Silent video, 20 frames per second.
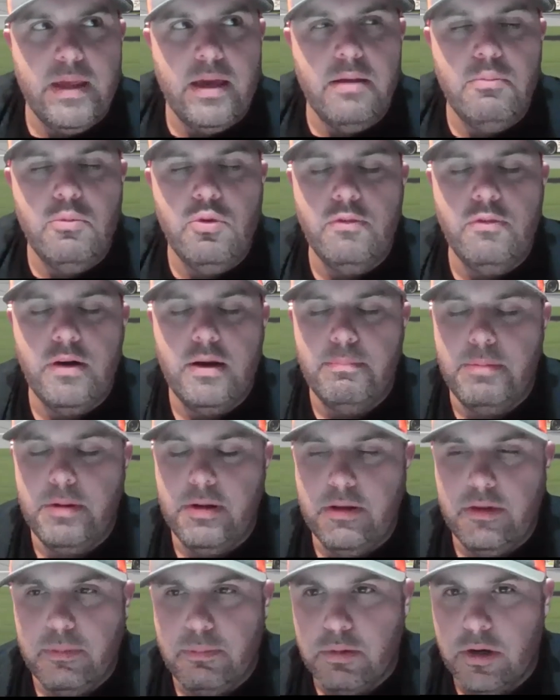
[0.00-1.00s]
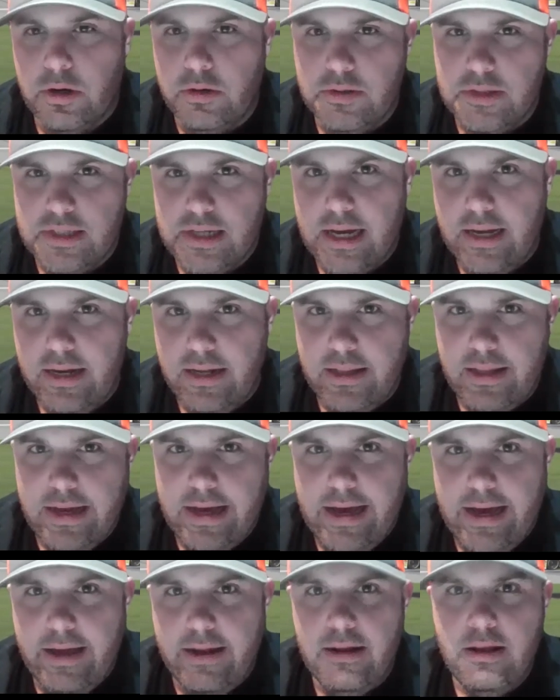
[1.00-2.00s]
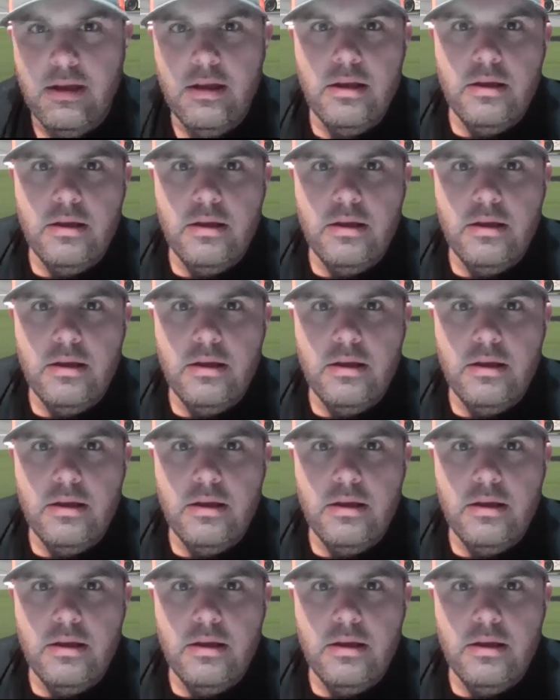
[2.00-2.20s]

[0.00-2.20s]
and move up into the pro side of that.